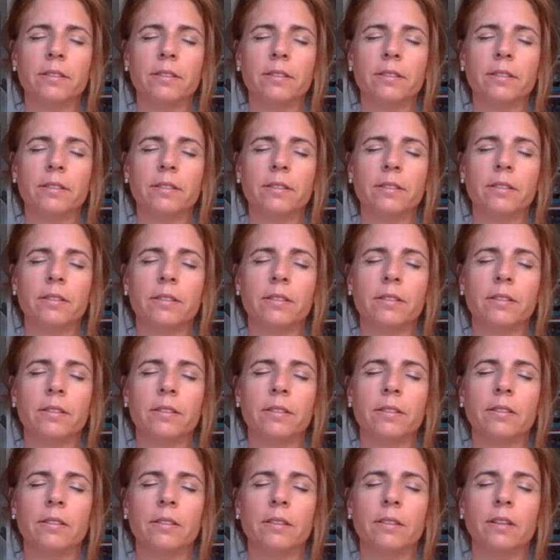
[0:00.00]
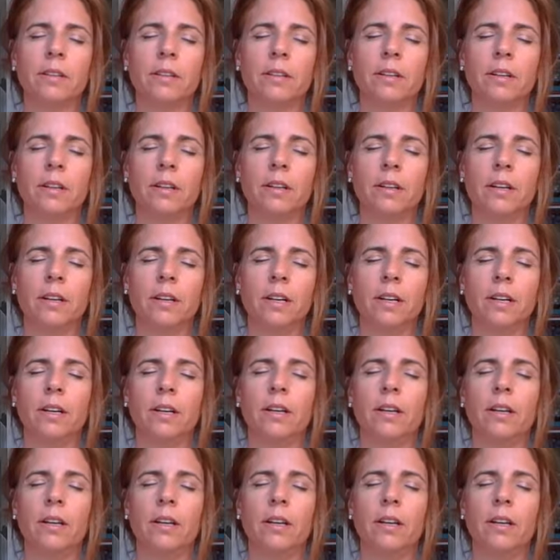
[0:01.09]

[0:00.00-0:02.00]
Nobody speaks.